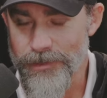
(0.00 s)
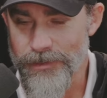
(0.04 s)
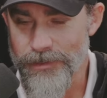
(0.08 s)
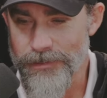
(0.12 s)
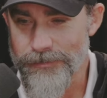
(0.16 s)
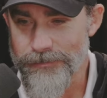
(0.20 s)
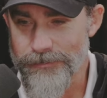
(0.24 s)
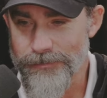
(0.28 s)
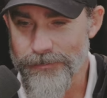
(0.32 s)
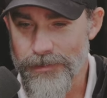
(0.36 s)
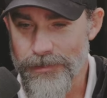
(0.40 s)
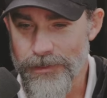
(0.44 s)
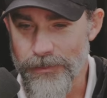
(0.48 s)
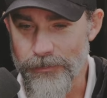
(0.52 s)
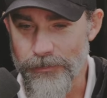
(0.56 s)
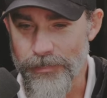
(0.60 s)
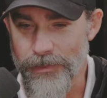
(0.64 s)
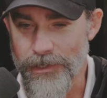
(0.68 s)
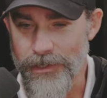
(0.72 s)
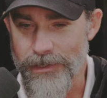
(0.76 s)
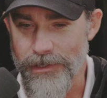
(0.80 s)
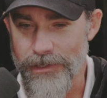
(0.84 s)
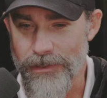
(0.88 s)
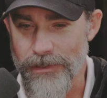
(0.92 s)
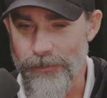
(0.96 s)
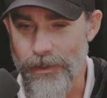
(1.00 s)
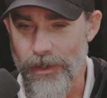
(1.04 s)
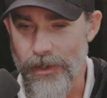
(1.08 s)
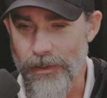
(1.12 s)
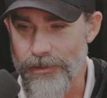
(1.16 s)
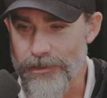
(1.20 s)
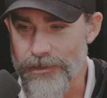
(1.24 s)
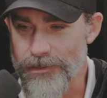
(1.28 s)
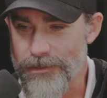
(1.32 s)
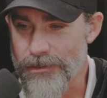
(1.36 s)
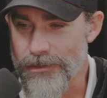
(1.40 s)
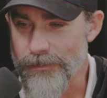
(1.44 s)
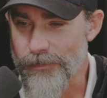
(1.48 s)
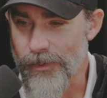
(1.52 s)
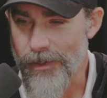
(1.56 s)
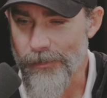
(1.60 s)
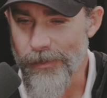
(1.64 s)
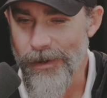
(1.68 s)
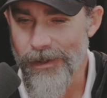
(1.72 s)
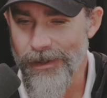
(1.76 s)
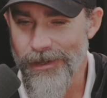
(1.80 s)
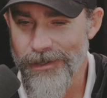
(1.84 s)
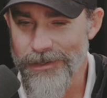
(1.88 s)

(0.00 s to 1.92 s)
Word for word: just completely abolish the department